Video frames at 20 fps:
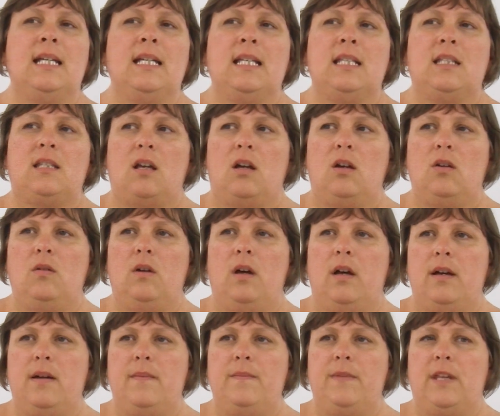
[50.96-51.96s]

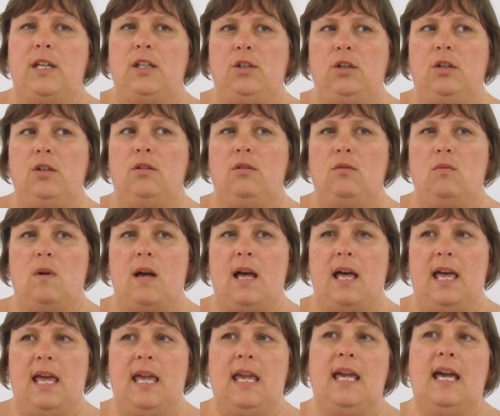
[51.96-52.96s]
So they took her
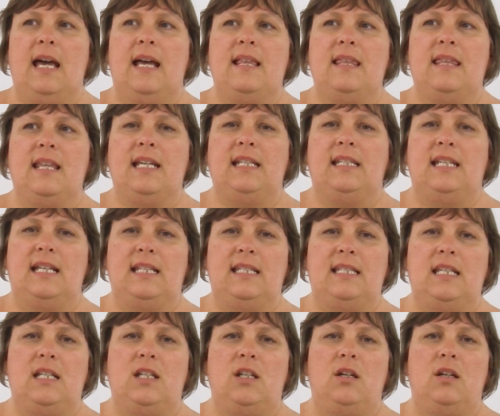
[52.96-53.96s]
away and they
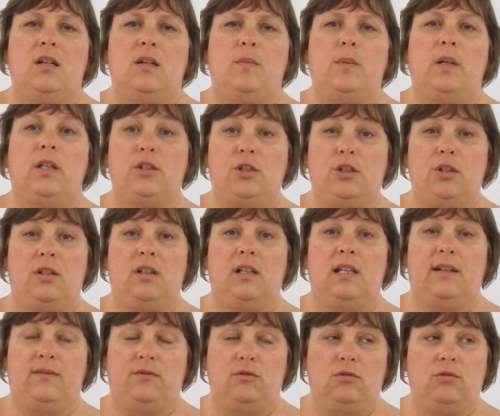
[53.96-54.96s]
tested her blood sugar
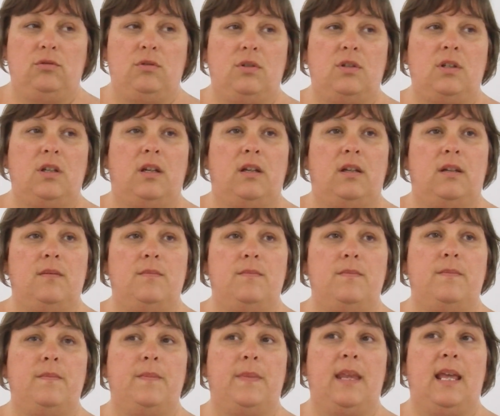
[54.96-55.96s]
levels,
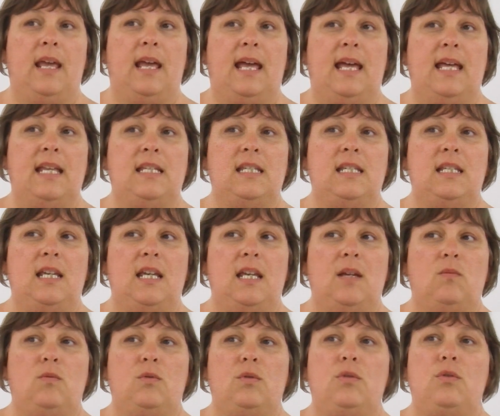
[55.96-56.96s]
and
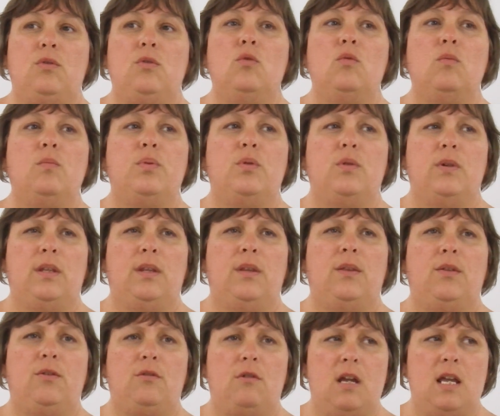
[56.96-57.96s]
it was
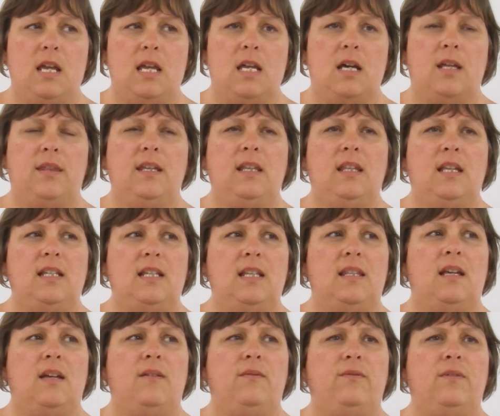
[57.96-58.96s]
0.3. I think they
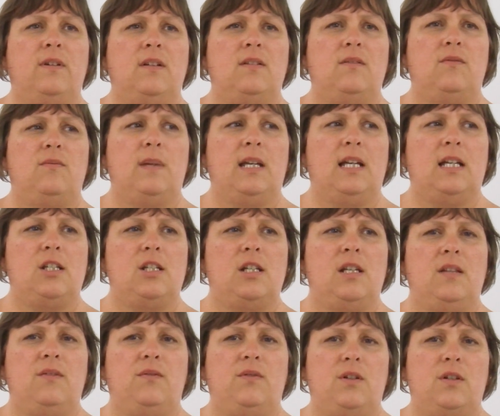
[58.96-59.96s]
did that in front of me,
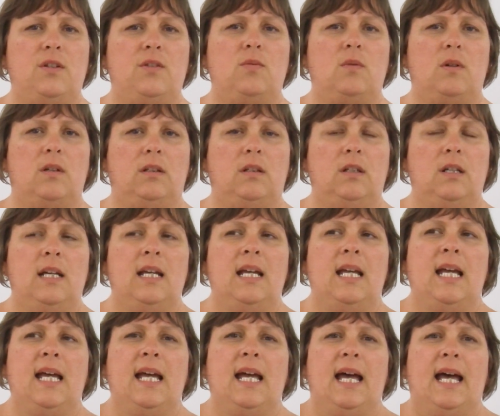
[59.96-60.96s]
actually, the first one.
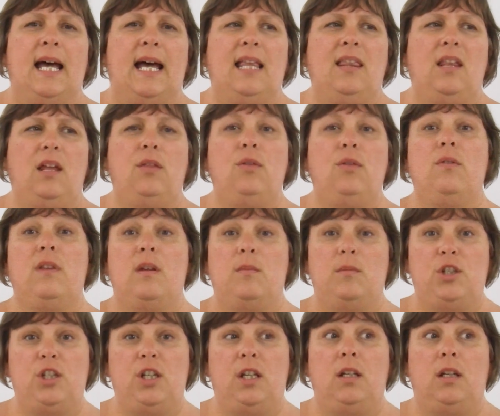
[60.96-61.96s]
And they their
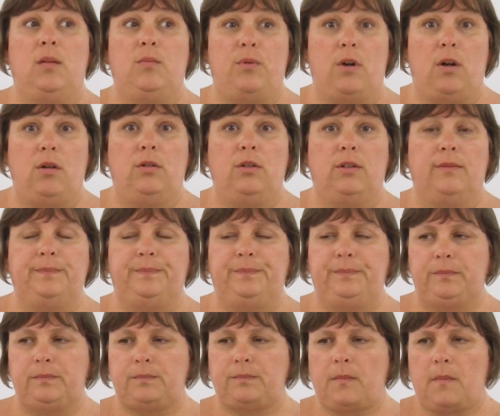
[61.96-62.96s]
machine had broken.
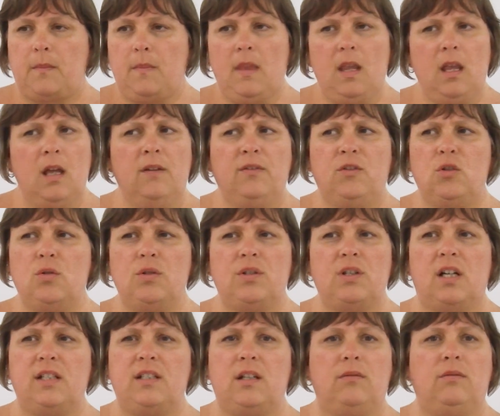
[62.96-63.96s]
And of course,
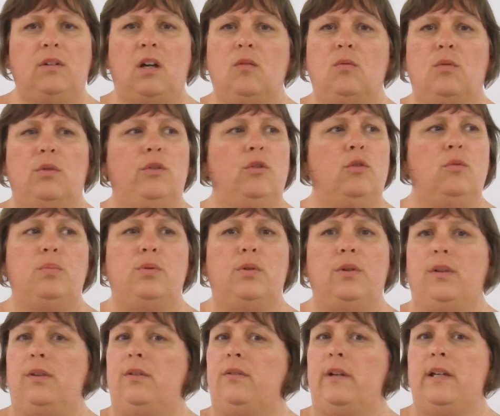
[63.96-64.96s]
I don't know what
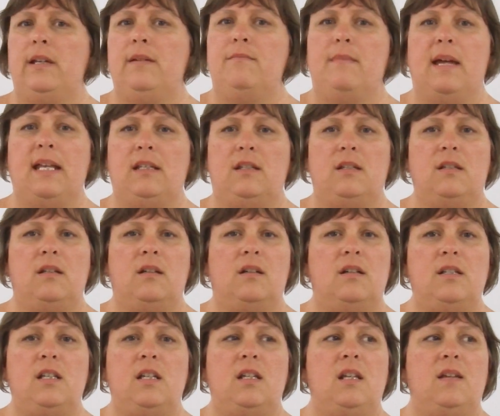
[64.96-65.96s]
0.3 meant.
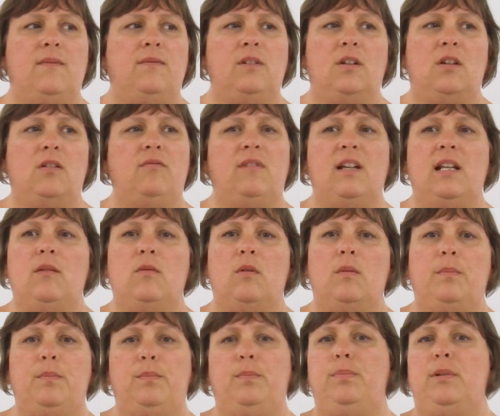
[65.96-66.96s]
I didn't even know really
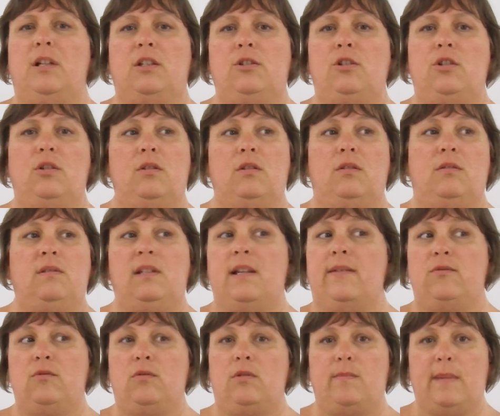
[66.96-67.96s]
what blood sugar
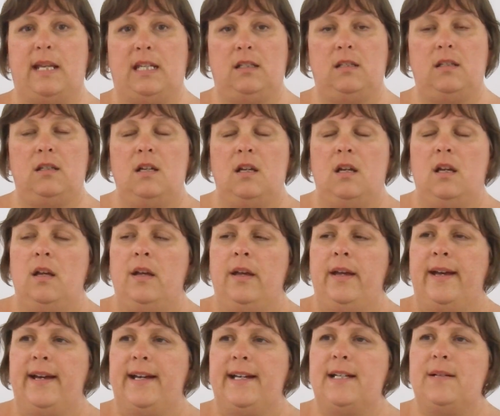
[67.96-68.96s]
levels meant.
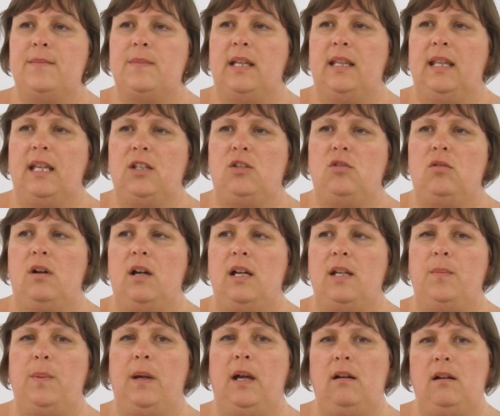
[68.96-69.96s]
And
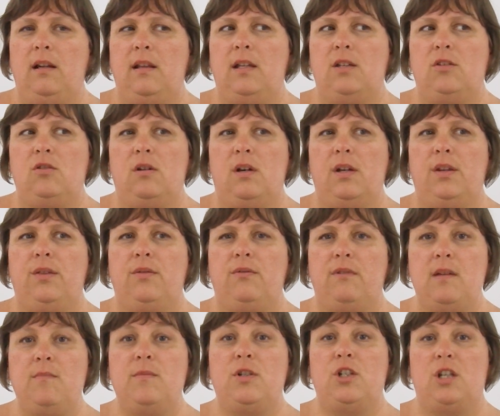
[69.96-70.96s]
apparently they tried
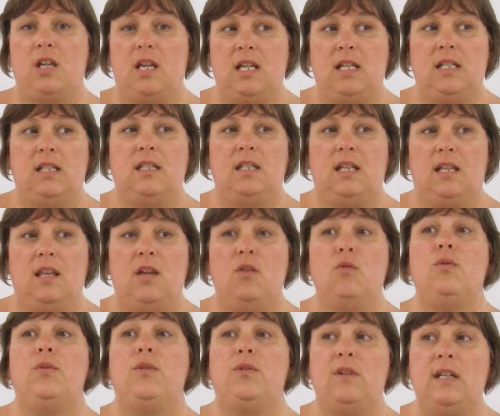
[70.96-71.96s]
3 machines, and they
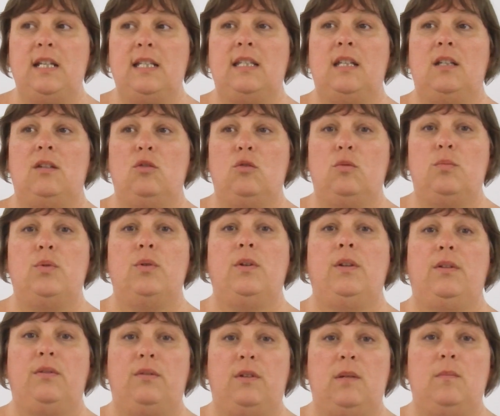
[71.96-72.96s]
all 3 said
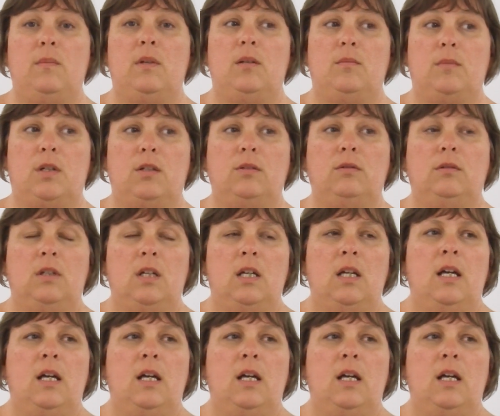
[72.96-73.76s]
0.3 millimole.